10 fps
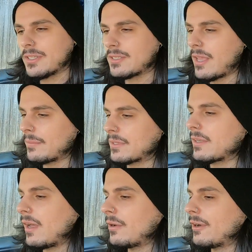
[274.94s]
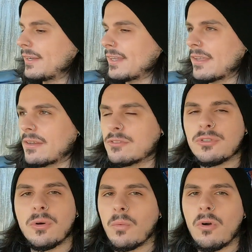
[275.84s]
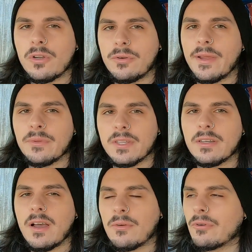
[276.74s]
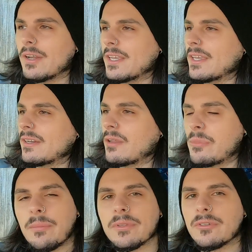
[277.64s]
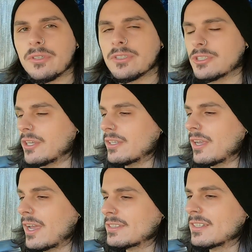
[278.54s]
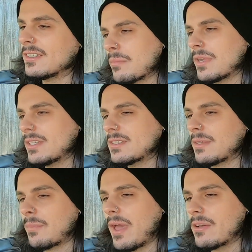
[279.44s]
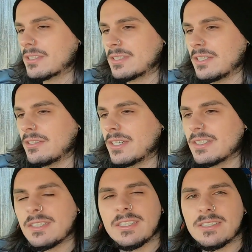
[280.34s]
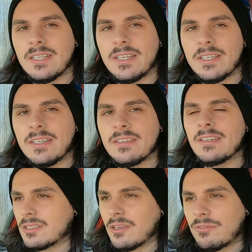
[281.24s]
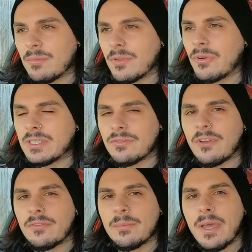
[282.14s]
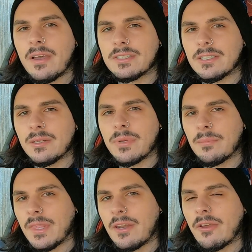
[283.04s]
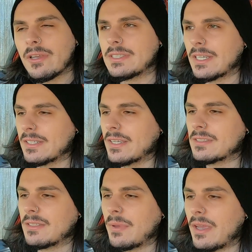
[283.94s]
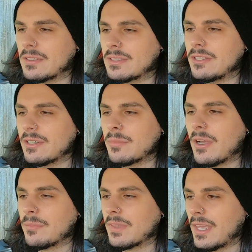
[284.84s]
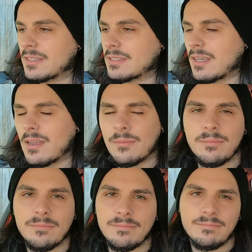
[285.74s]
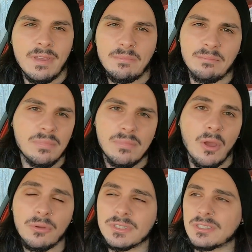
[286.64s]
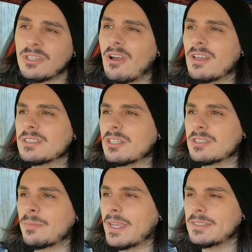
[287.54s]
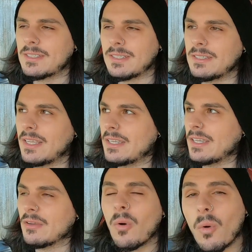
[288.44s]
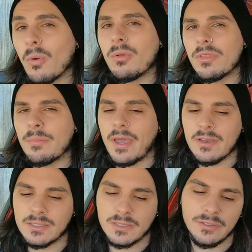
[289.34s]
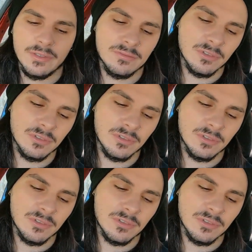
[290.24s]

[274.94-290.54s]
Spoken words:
we're gonna start up the car right now and I'll do a walk around with the car running and I'll pop the hood and show you guys. Problem is the power steering is leaking. So from the reservoir of the power steering pump, that hose that connects to the power steering pump, that's that hose is gone, so it's basically leaking all the power steering